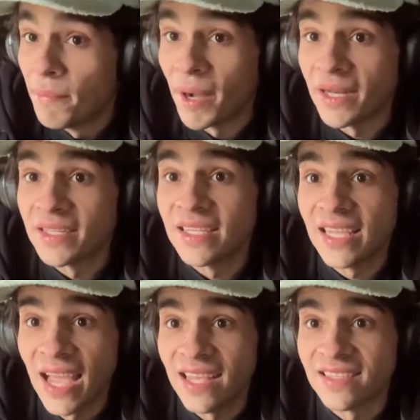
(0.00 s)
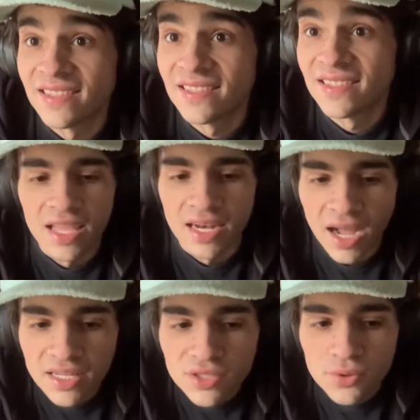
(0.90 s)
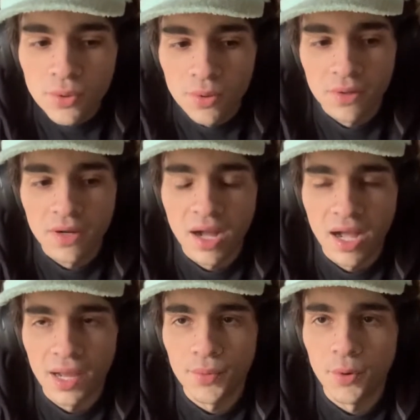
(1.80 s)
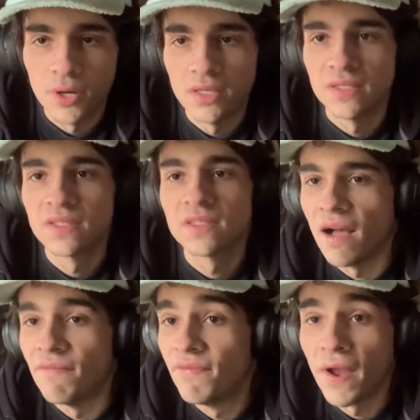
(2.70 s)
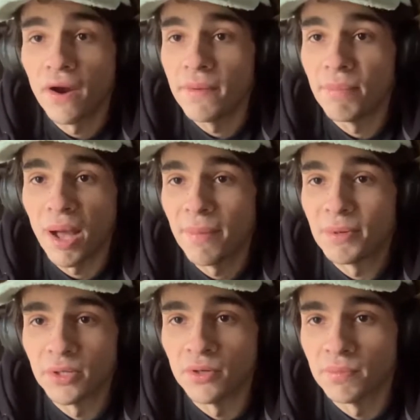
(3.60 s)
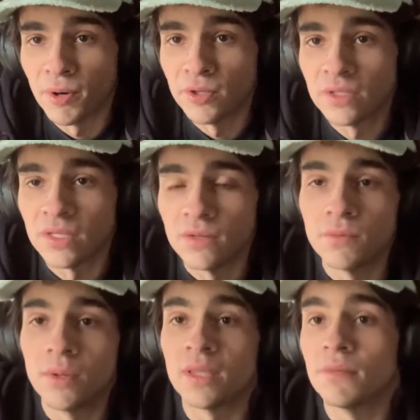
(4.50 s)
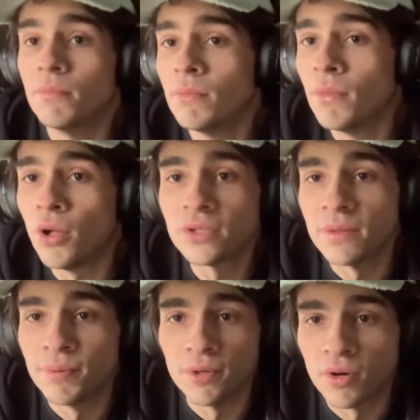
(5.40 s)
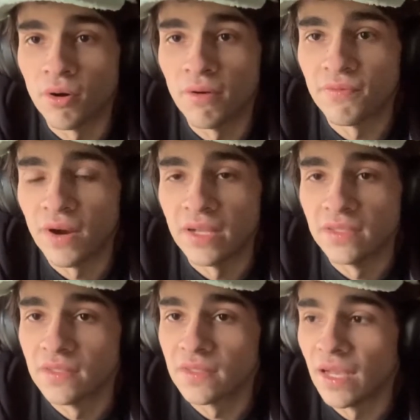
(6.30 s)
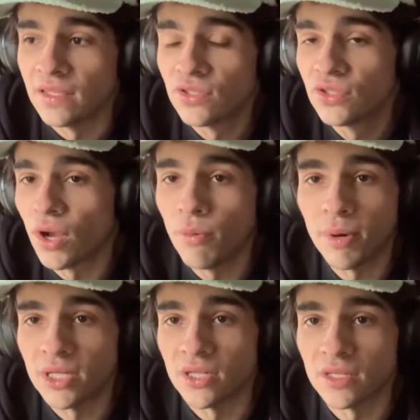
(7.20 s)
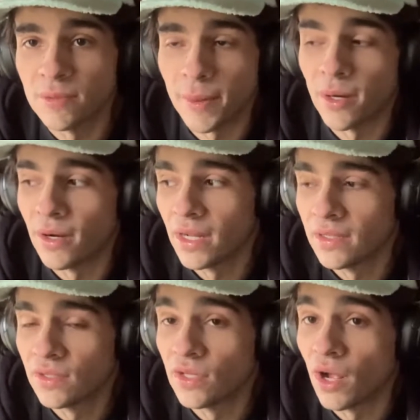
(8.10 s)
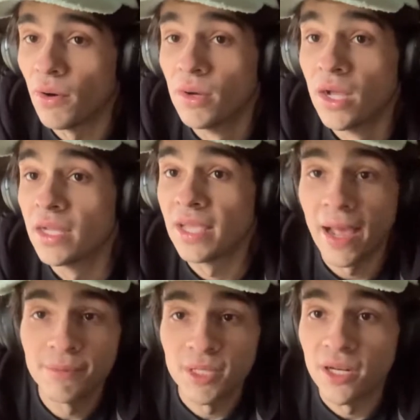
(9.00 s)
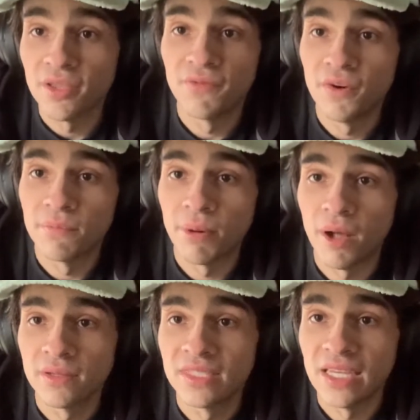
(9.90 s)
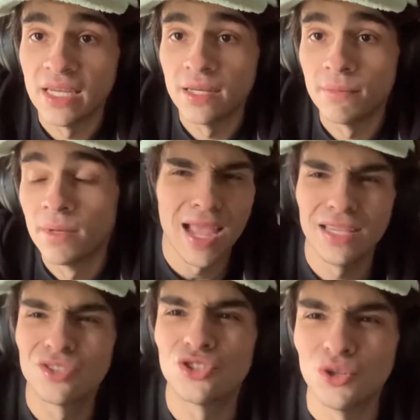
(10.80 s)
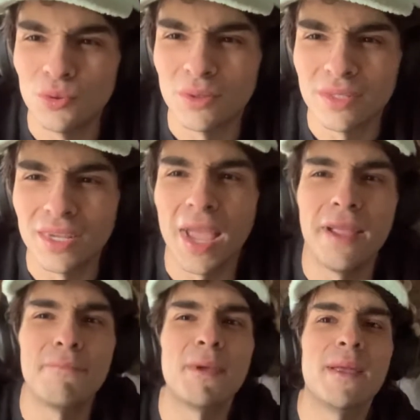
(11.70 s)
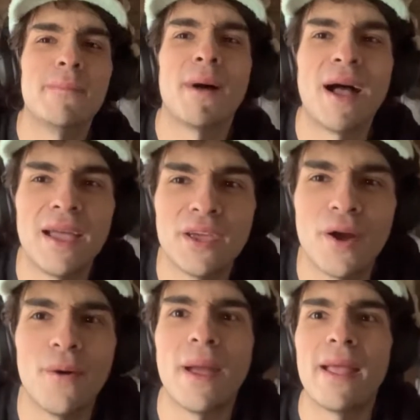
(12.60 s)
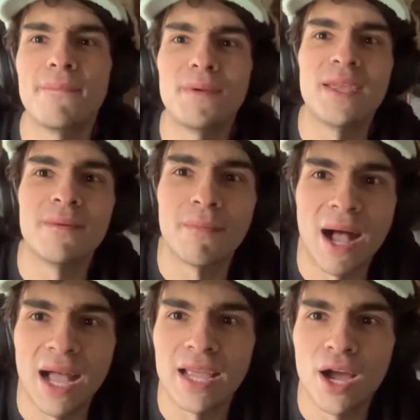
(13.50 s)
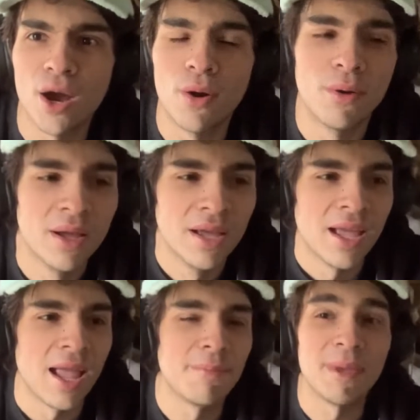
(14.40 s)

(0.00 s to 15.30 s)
but yes, in high school, I was a very popular person with multiple girlfriends and so much experience. You know, captain of the football team, A student, AP Bio, AP Mayo, AP